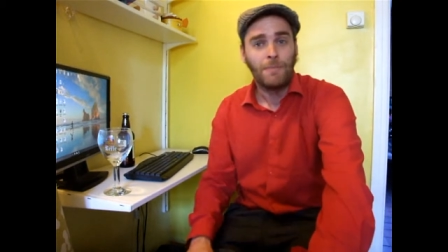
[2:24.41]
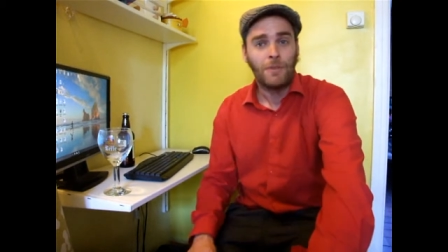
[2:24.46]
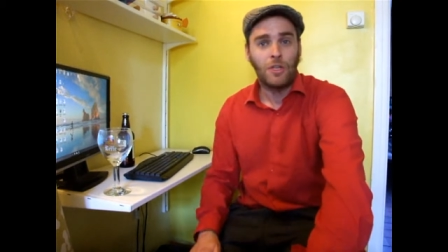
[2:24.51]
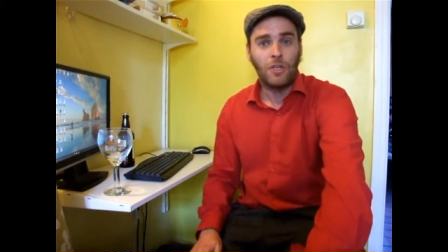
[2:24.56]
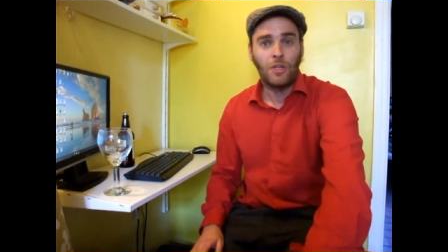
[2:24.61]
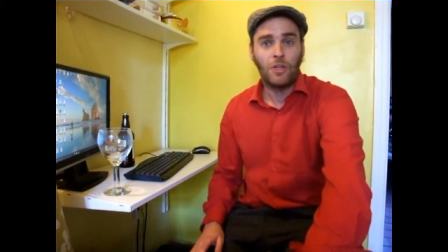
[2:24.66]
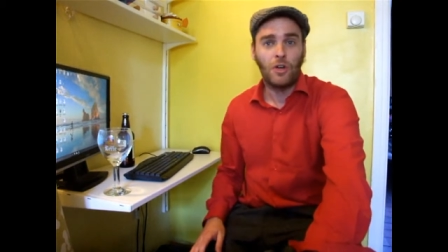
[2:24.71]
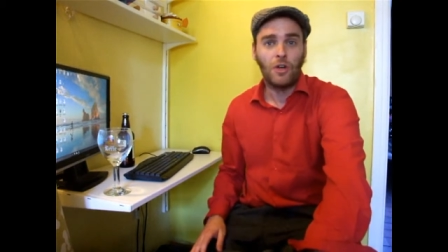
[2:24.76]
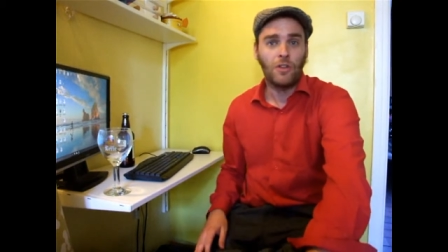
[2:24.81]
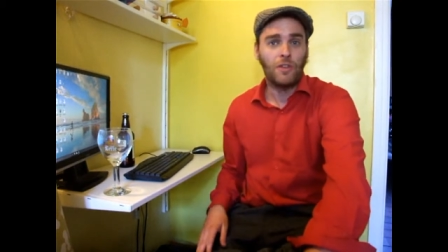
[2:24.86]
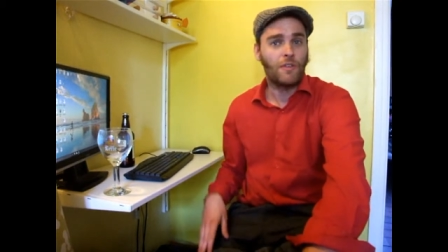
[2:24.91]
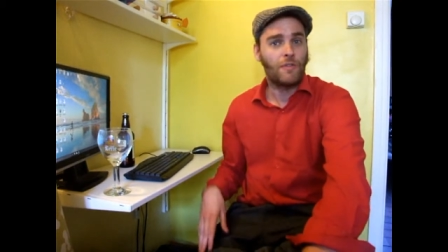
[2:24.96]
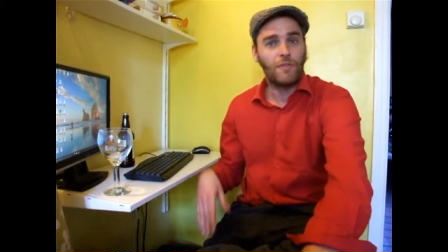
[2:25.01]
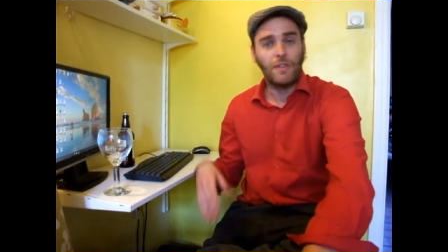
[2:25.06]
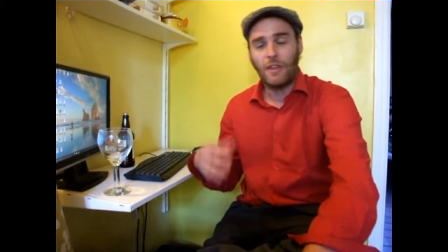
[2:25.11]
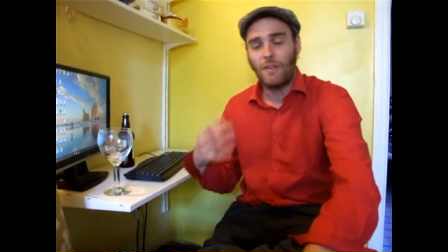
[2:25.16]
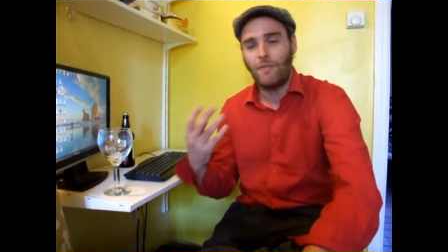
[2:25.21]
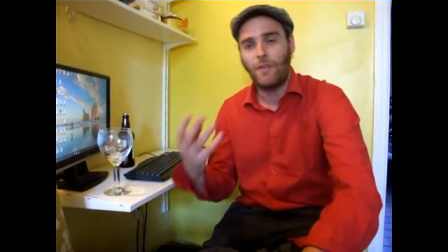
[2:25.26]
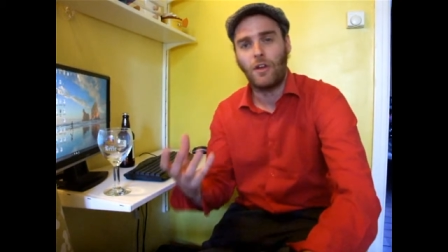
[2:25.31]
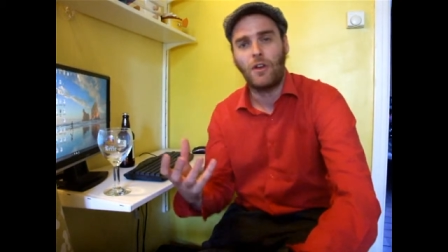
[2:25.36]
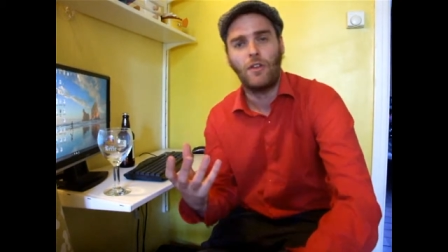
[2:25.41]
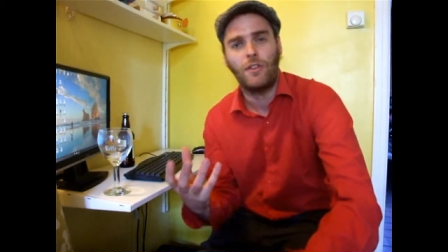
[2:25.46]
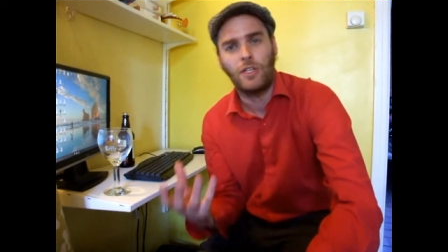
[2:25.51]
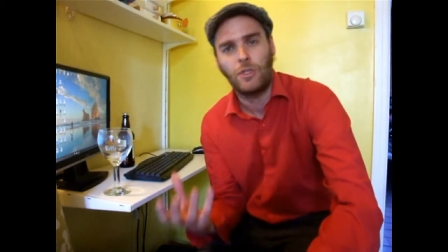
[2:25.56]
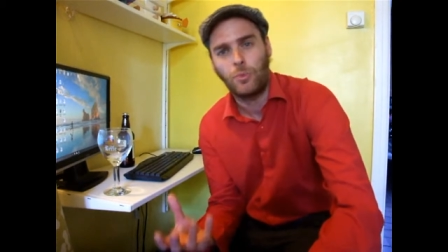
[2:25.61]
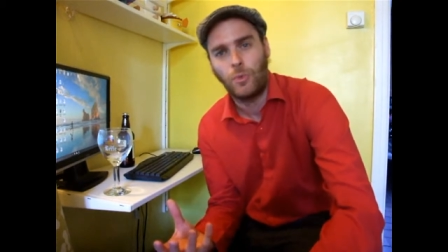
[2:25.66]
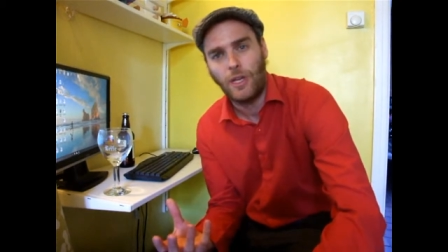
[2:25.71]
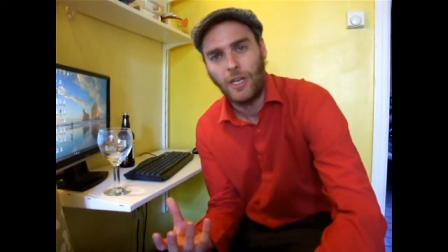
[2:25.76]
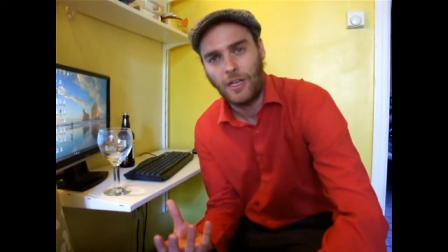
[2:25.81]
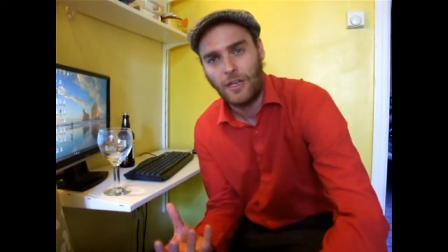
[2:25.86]
You know they've, they've got
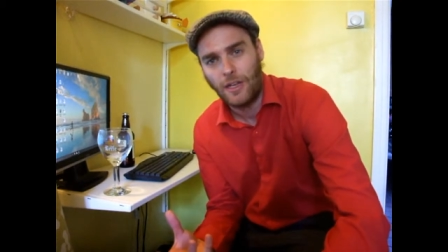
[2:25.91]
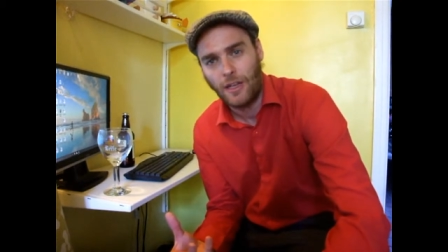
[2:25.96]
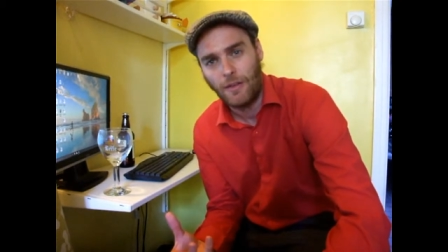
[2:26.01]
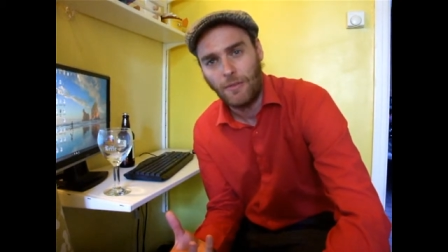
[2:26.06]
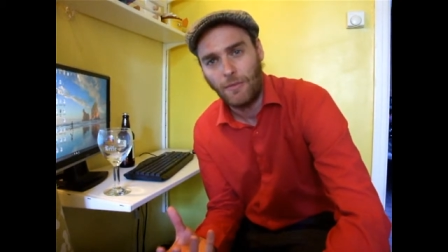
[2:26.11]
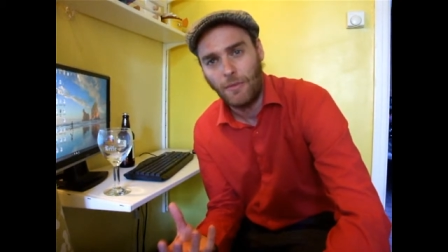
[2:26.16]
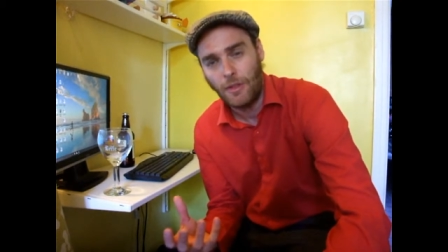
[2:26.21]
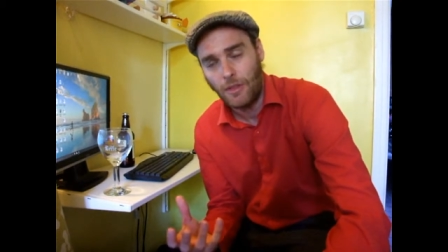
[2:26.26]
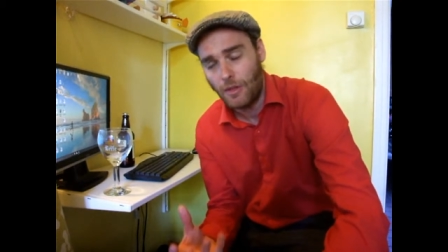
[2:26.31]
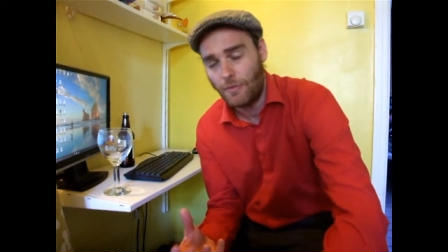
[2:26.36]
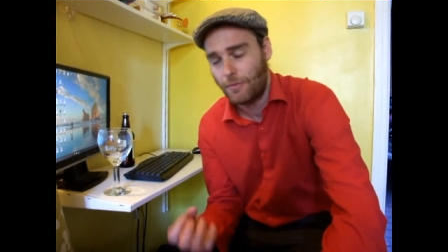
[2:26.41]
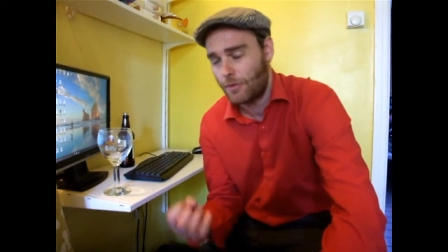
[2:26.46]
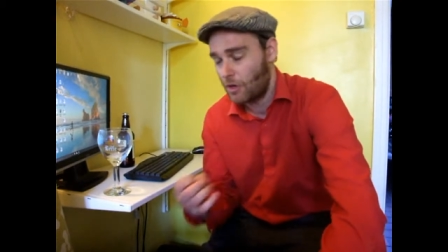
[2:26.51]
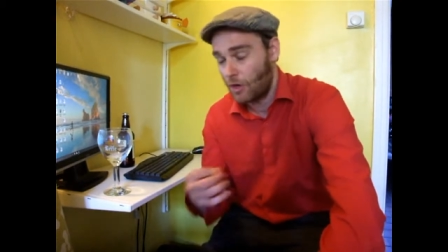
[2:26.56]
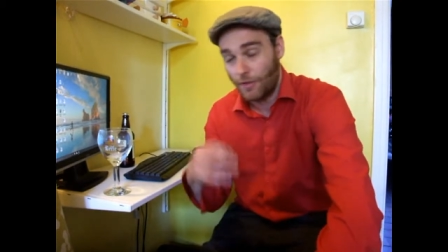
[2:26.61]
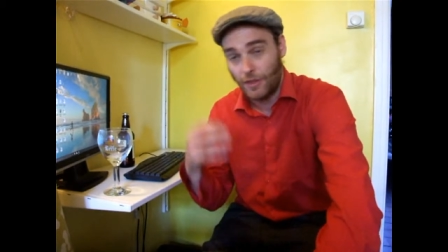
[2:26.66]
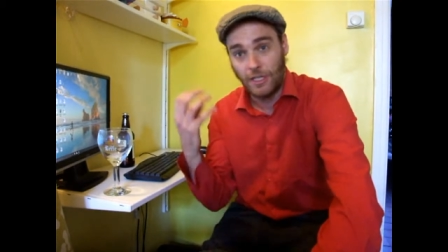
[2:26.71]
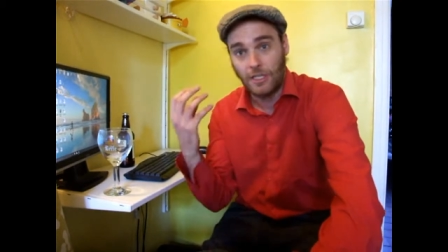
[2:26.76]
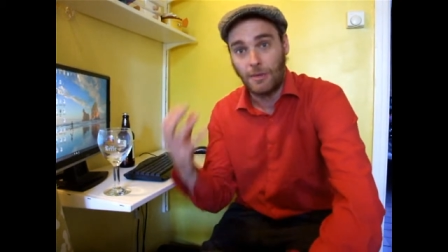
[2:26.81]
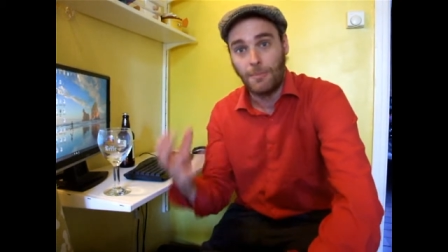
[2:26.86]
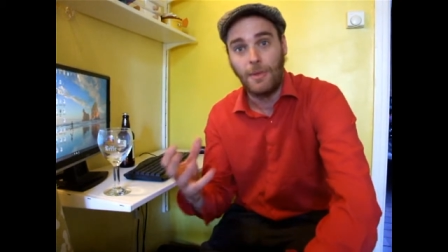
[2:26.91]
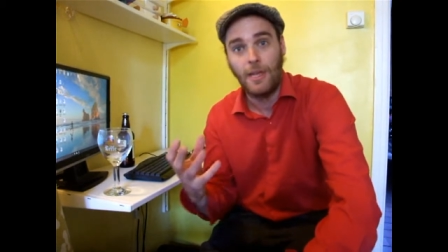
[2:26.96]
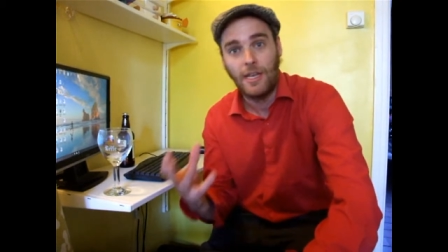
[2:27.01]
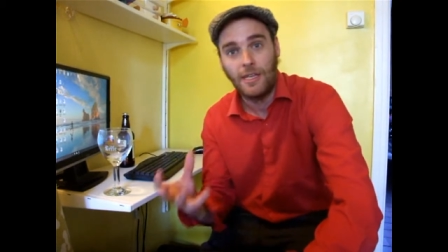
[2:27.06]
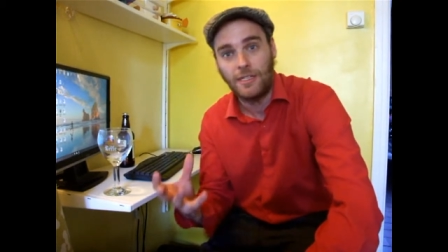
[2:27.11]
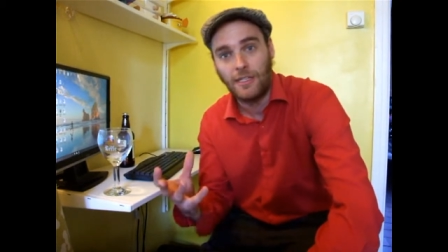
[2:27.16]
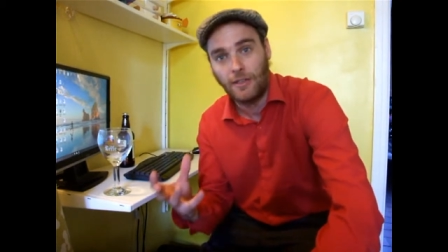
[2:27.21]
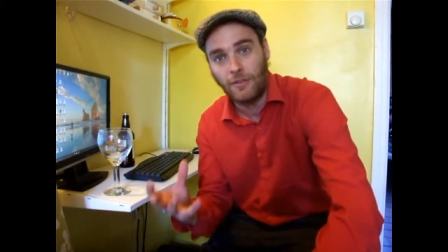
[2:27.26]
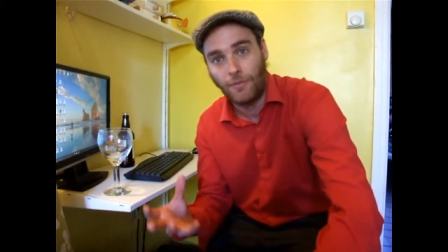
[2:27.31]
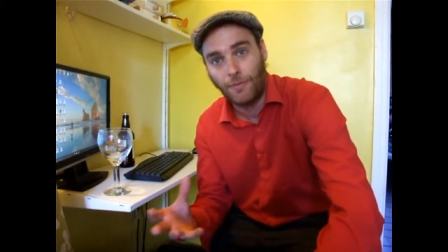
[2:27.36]
these weird, they've got these
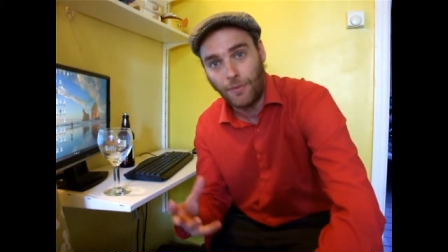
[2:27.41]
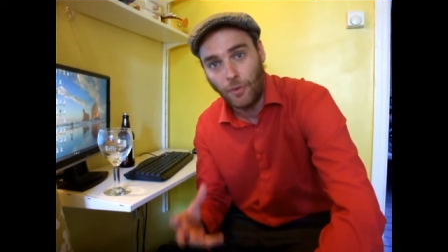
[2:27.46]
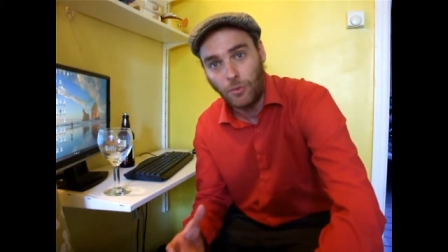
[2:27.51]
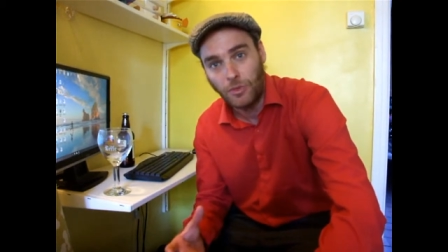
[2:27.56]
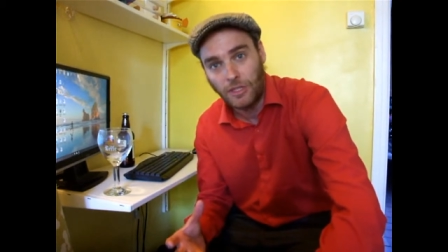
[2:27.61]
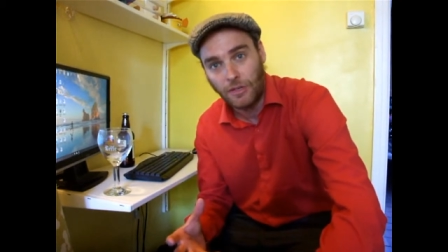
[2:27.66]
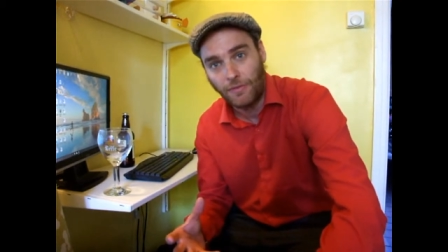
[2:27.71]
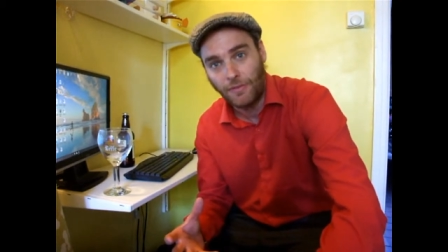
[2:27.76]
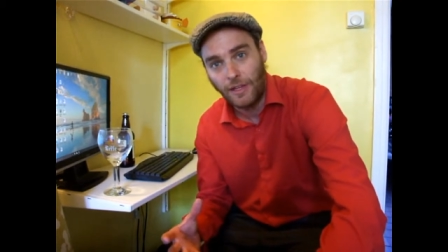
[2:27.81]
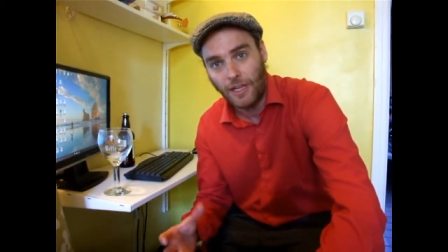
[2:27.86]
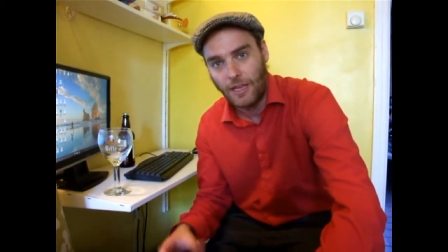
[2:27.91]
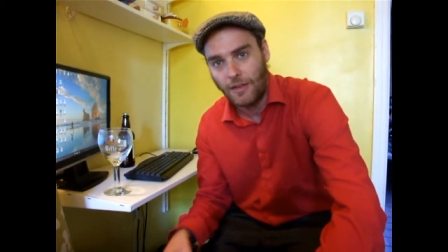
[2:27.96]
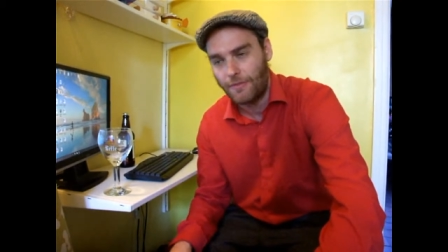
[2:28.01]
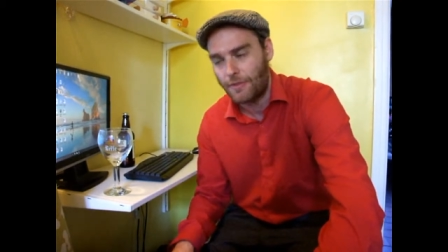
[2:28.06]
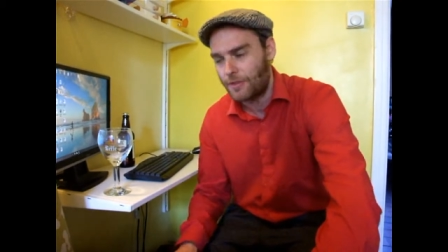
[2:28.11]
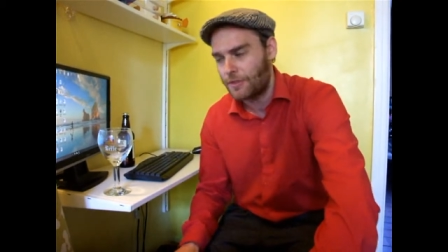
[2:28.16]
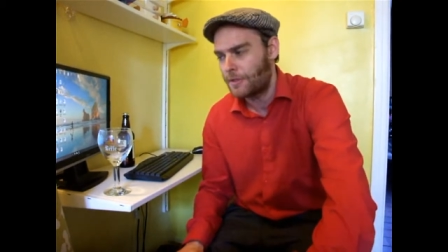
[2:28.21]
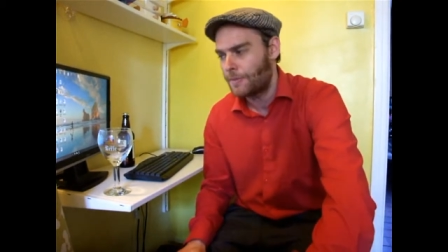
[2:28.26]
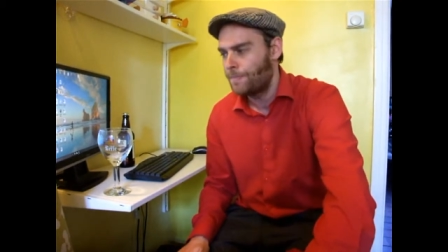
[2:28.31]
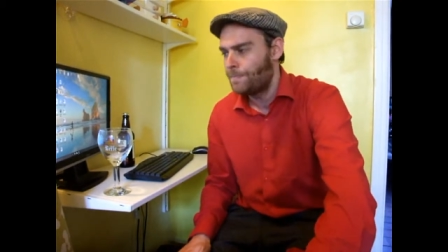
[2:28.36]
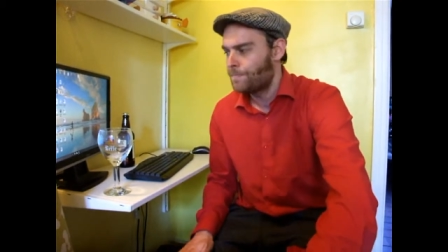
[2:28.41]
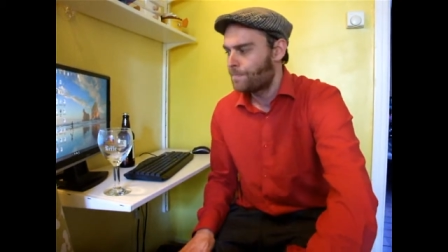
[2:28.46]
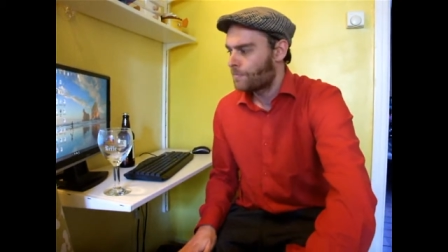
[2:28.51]
amazing fruity flavors